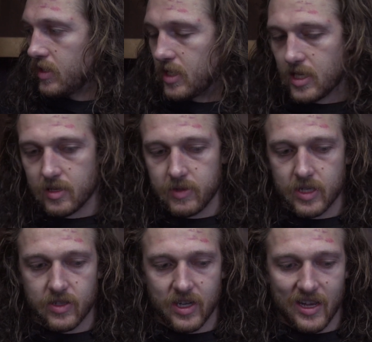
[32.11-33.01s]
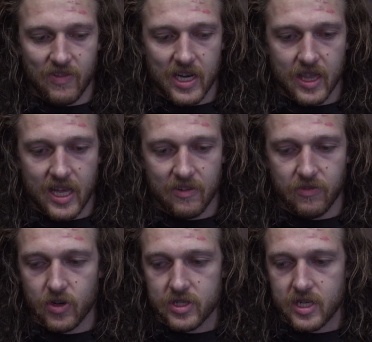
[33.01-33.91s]
I've had a lot of
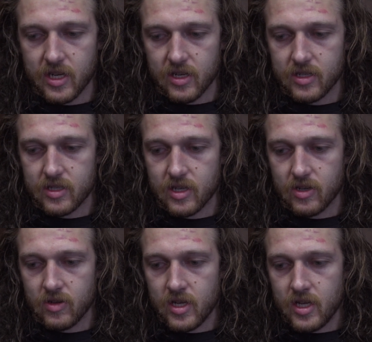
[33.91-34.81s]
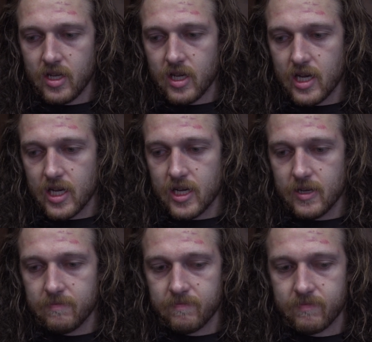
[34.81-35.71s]
firsts here, so
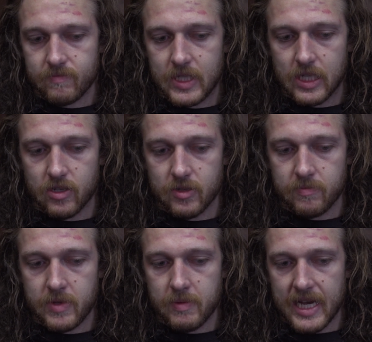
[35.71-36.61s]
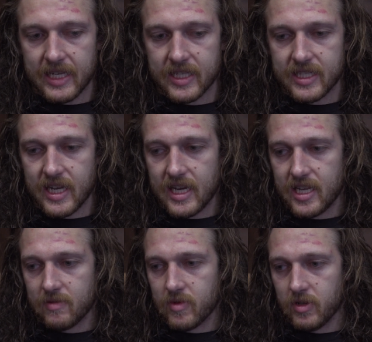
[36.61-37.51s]
to be back in the
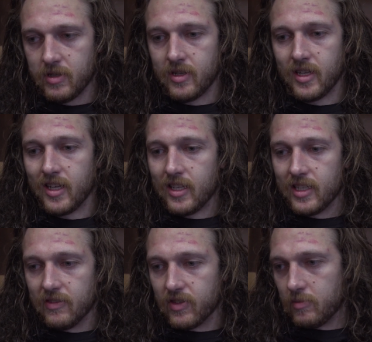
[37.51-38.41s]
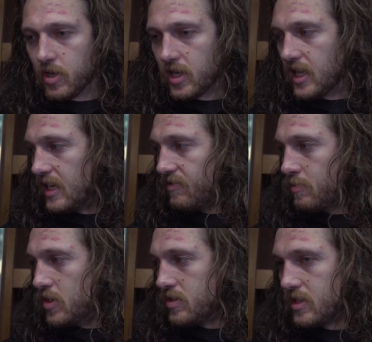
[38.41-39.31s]
stadium, it definitely brought a lot of
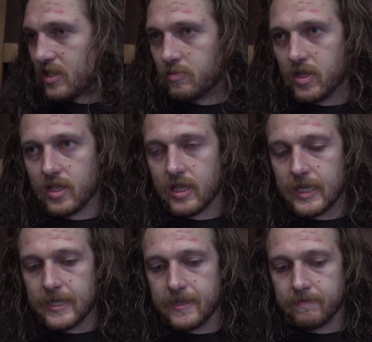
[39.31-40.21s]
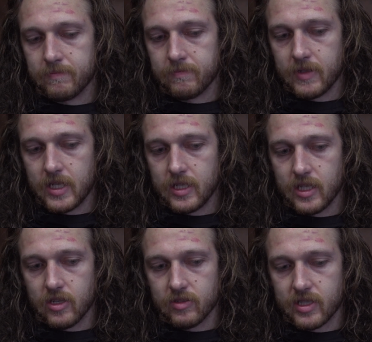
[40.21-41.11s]
emotions. But
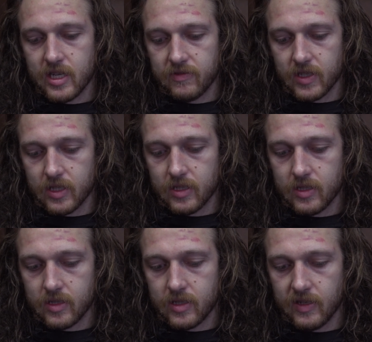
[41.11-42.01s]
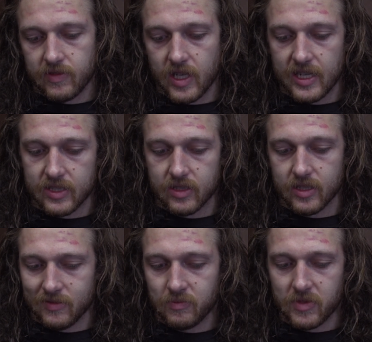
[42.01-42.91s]
it's tough to
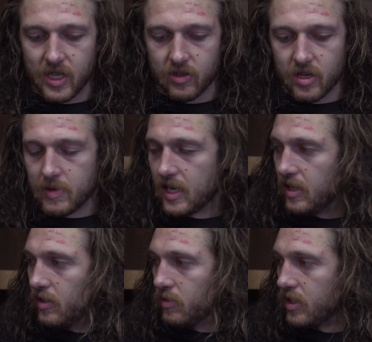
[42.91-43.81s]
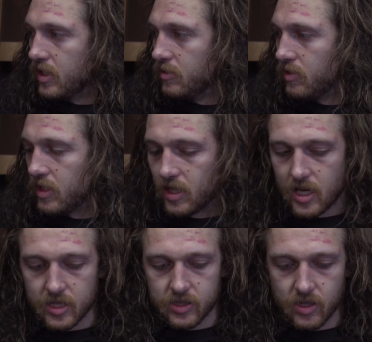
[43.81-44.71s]
actually come out of here with a
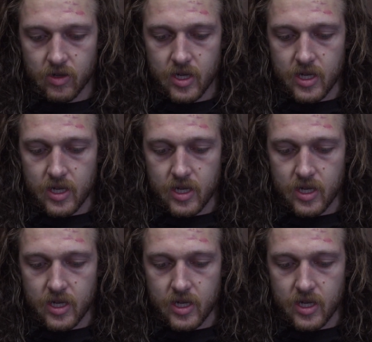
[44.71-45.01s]
loss. So.